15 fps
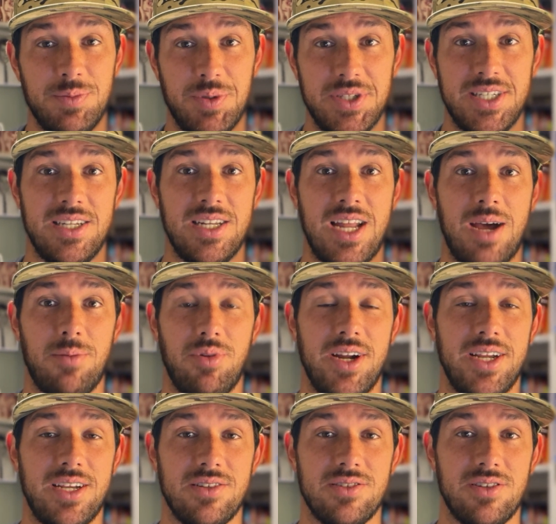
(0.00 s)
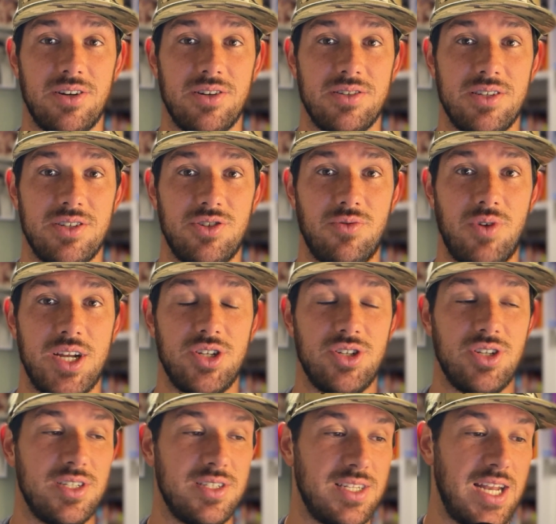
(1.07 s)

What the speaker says: but did not break in certain situations.